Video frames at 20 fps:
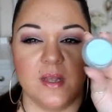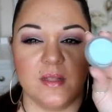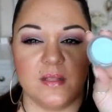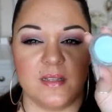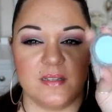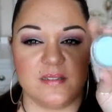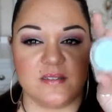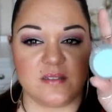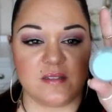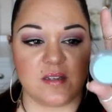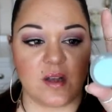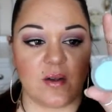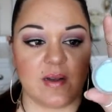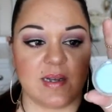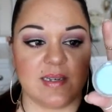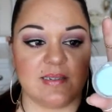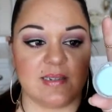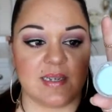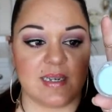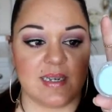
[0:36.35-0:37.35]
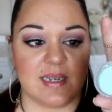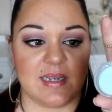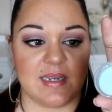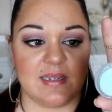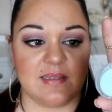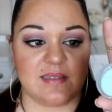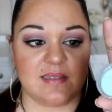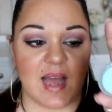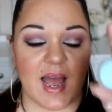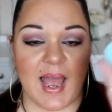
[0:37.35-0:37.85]
This side
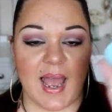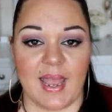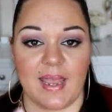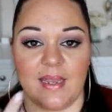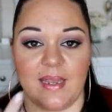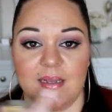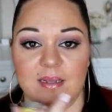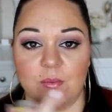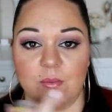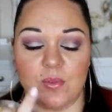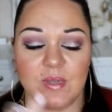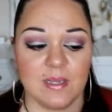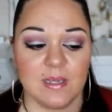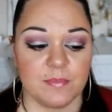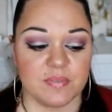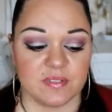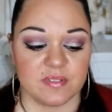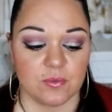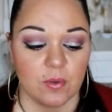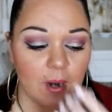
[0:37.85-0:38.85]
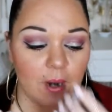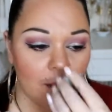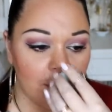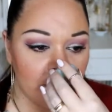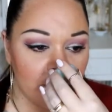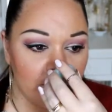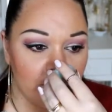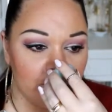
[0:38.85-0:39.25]
is a little lip scrub,